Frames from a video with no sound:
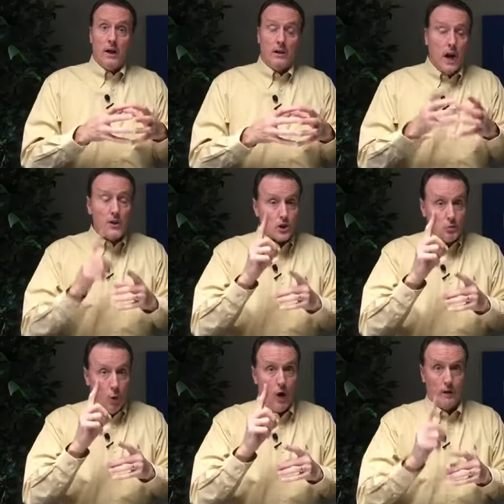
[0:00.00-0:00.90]
and not
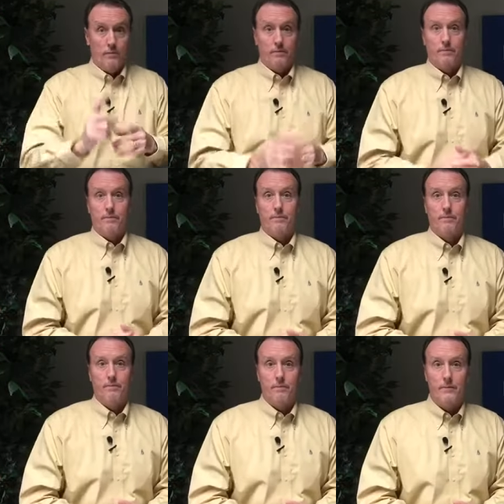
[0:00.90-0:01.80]
just one,
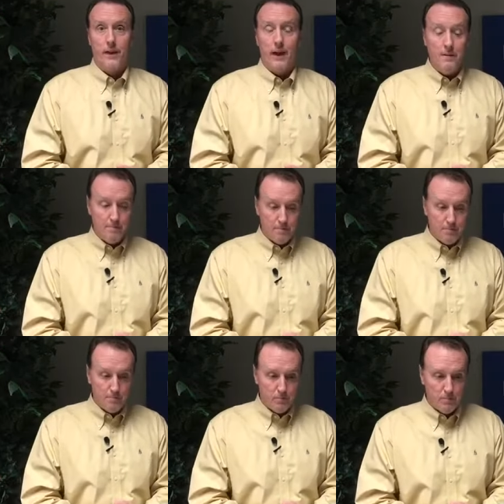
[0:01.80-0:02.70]
okay?
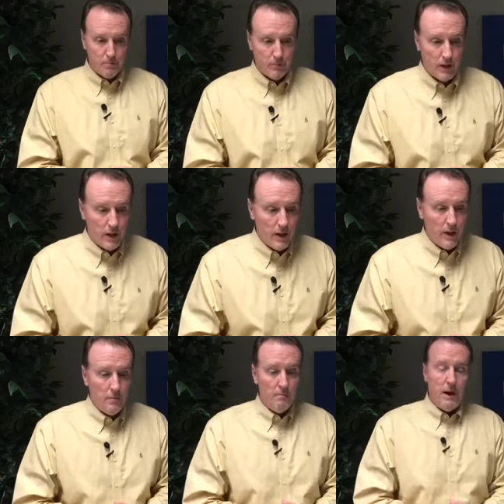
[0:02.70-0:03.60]

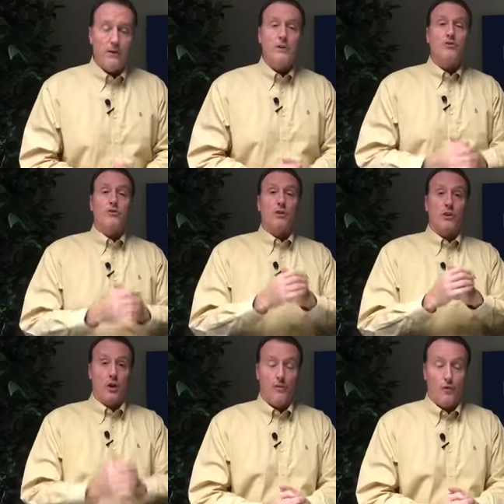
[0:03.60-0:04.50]
Marriage,
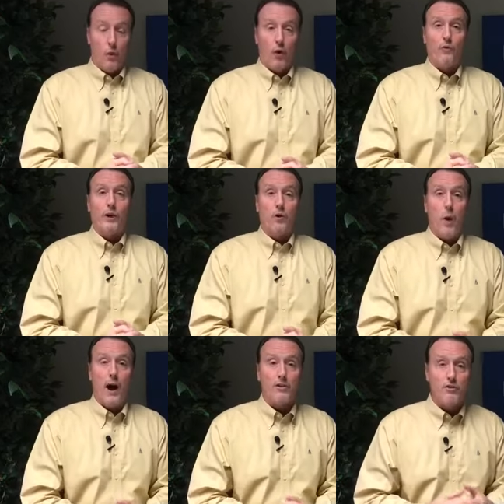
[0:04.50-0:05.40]
therefore,
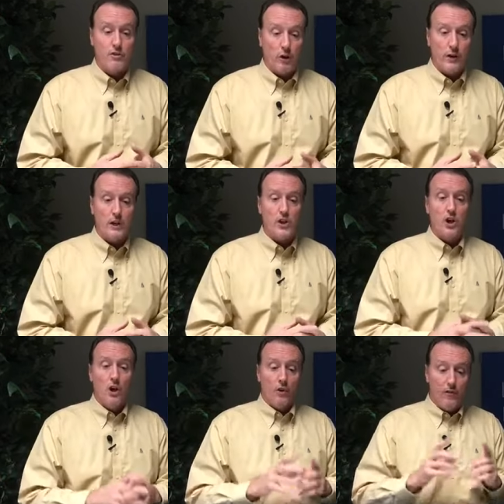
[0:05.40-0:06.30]
requires
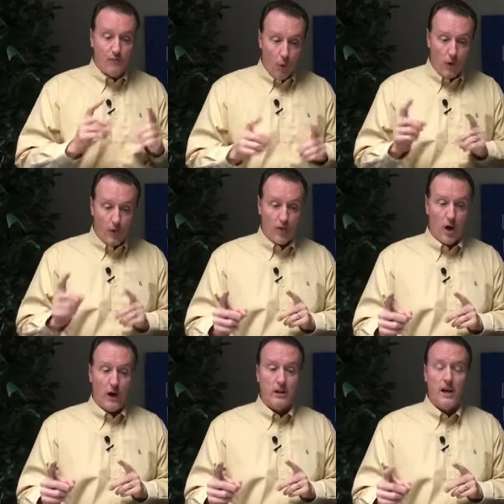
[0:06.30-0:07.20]
serious
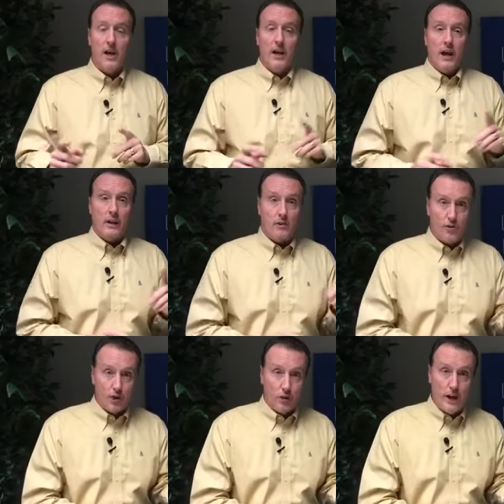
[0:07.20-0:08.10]
forethought and
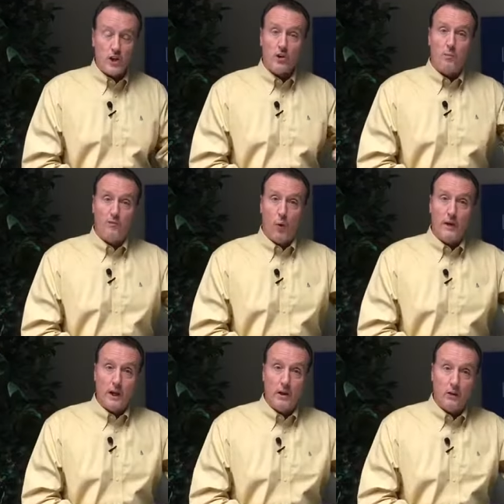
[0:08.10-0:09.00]
consideration before
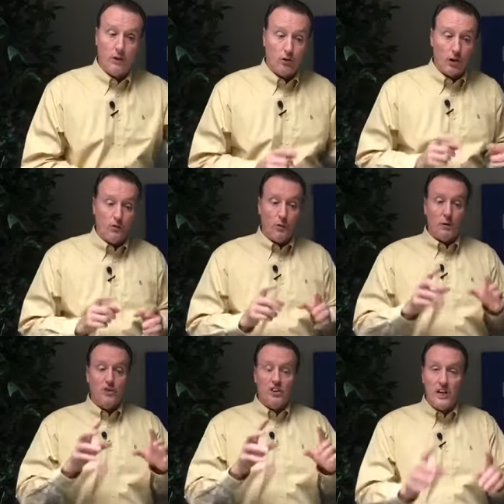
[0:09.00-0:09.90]
we enter into it. If we
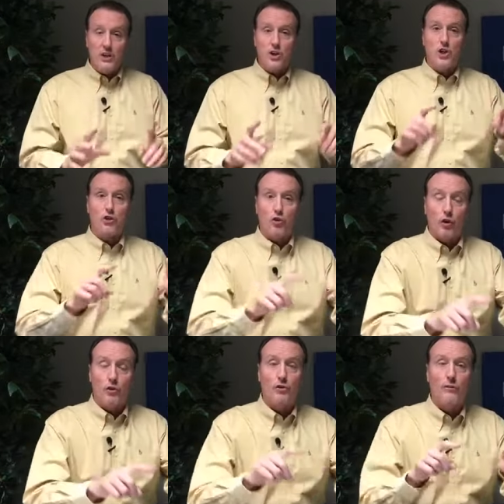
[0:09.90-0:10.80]
would teach the
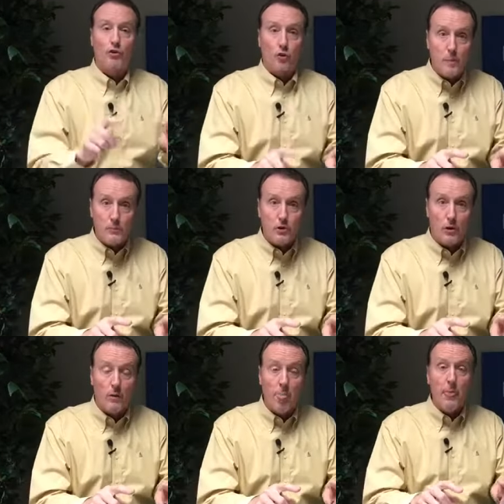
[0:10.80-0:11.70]
truths of
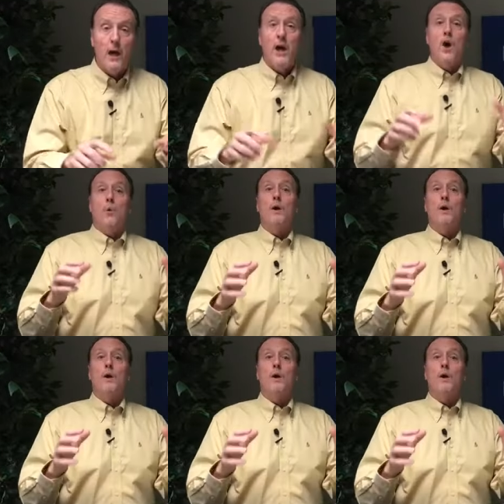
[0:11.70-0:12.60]
Scripture, we
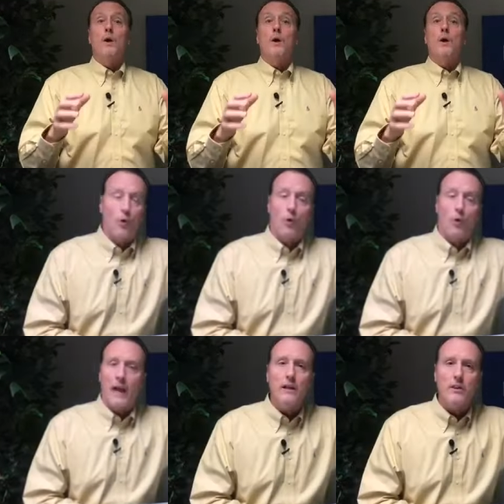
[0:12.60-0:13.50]
would
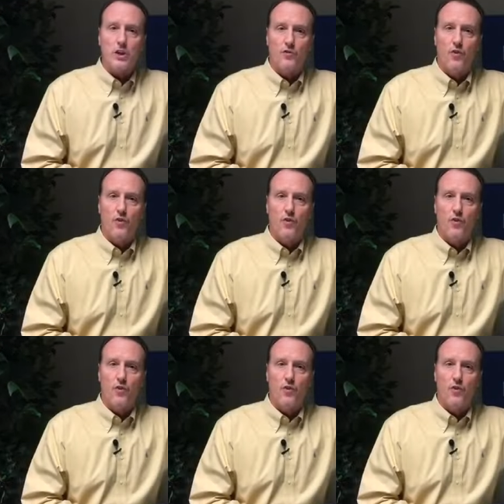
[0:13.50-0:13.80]
ordain this